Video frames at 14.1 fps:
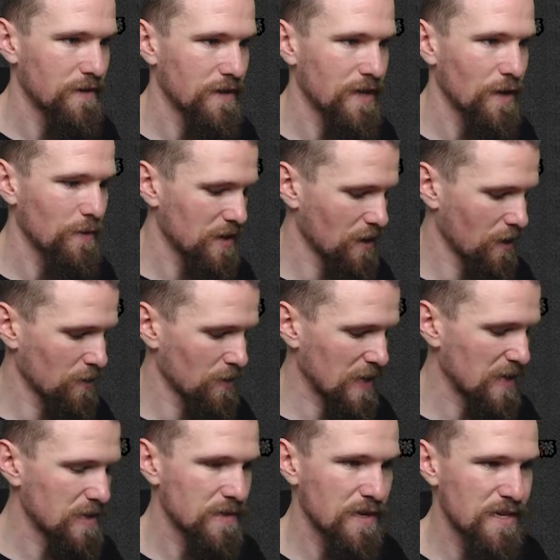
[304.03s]
There we go,
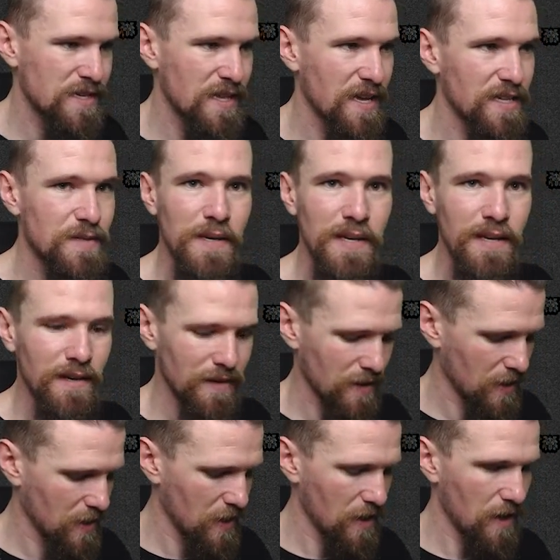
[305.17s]
Lady Sis, that's better.
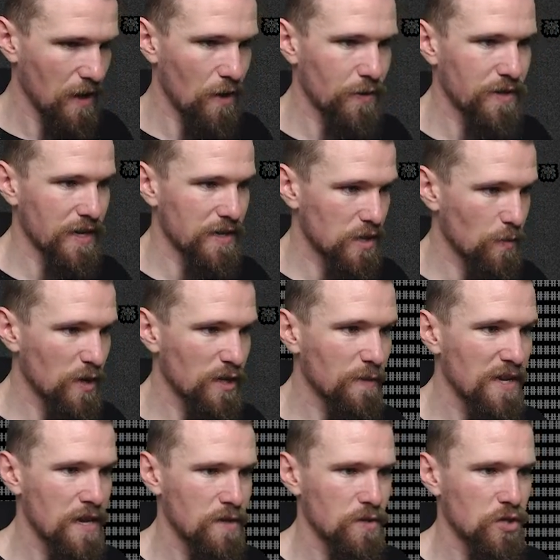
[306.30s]
Okay, so we're going
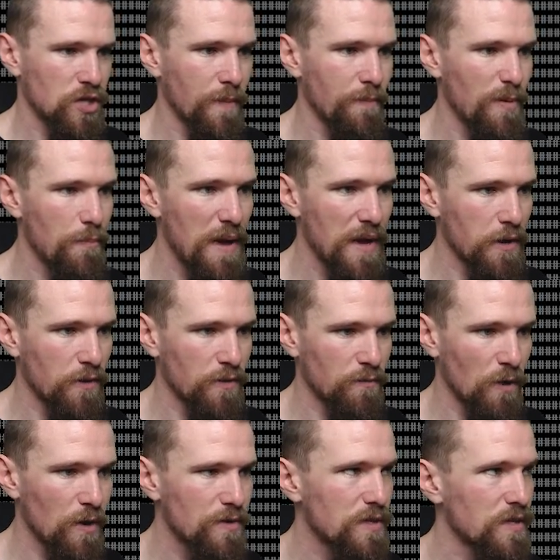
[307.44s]
to be jumping back on the
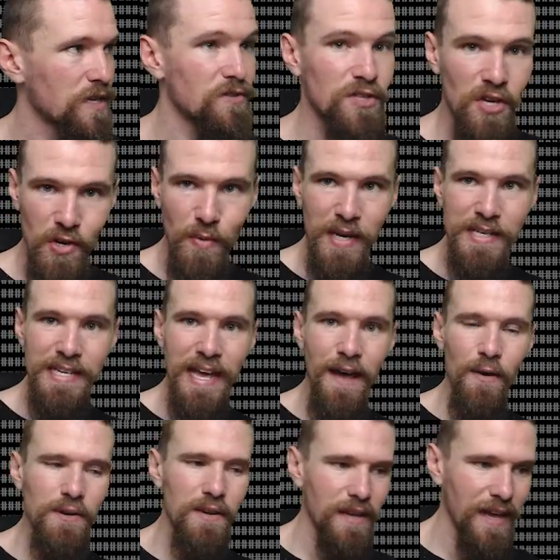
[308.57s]
road, continuing
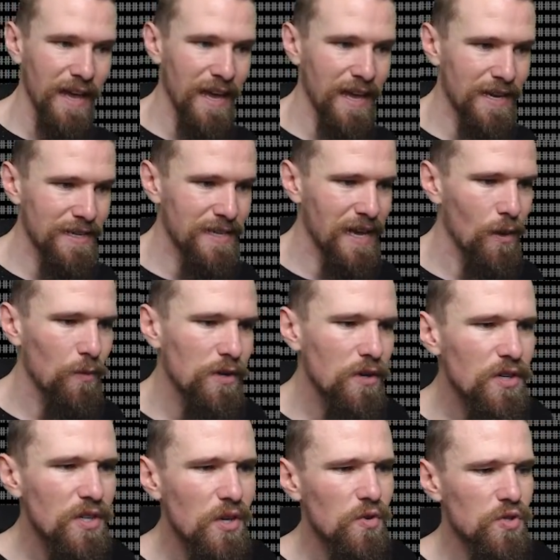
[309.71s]
down, and we're not
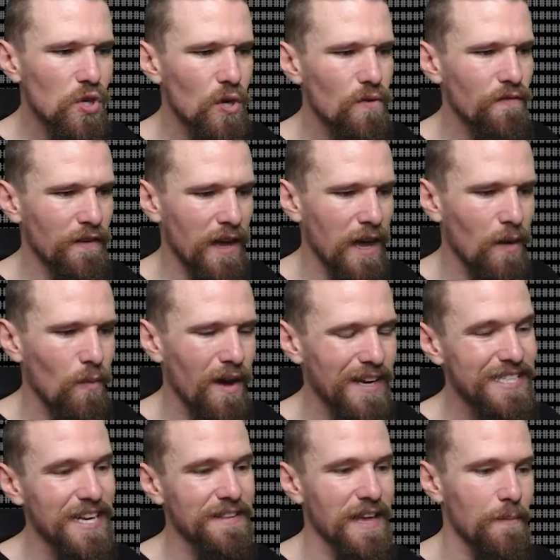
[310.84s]
going to go too far. I
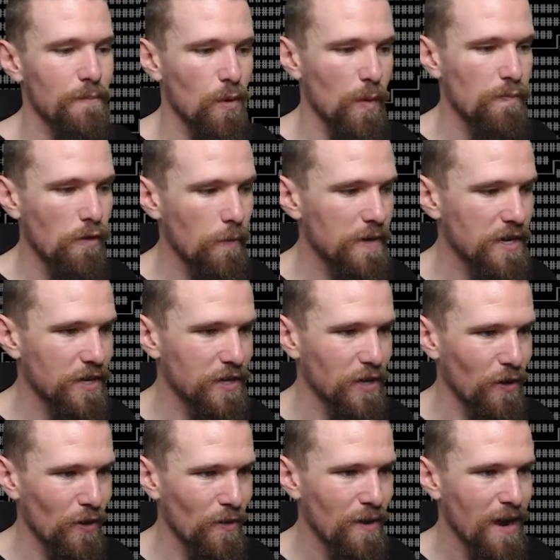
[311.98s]
say that, but we're probably going to
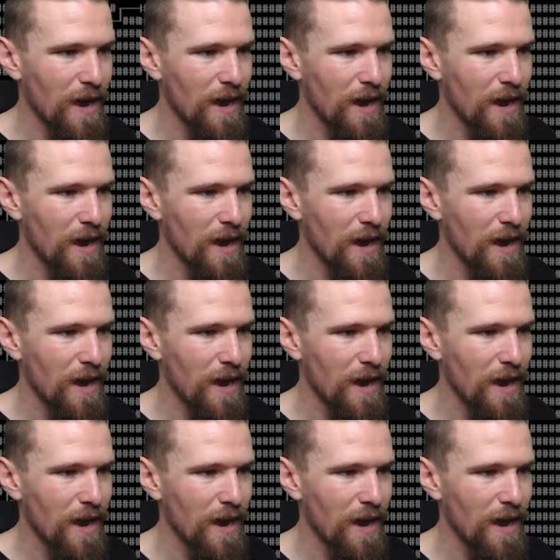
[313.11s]
go